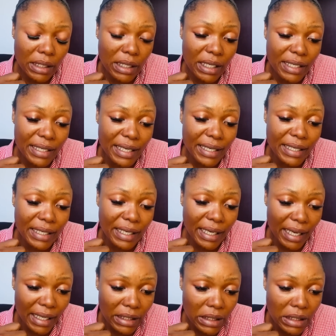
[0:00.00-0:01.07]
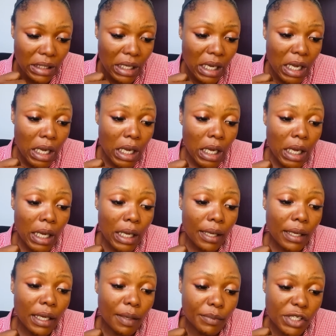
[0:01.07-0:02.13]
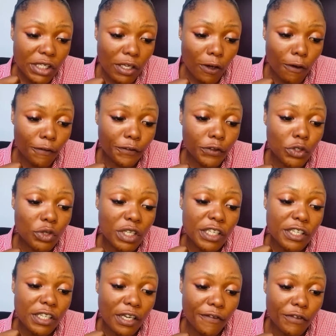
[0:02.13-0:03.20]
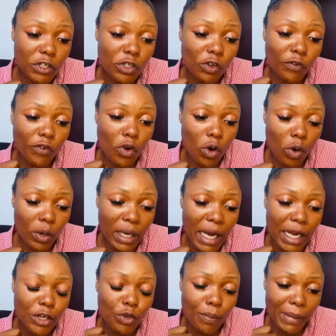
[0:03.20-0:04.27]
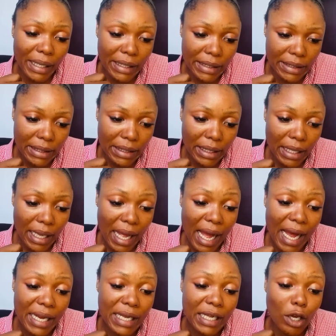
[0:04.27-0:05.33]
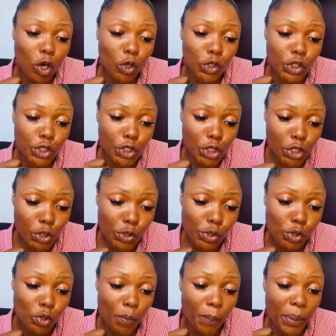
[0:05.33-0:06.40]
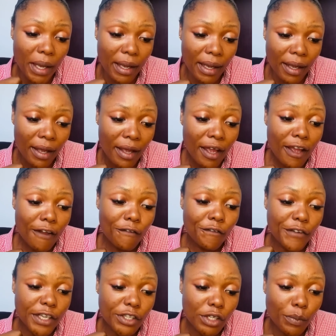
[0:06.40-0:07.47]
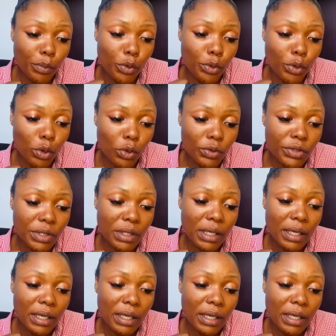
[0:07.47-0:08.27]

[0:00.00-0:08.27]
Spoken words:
dedicates himself to the service of God and humanity, and he continues to play visible roles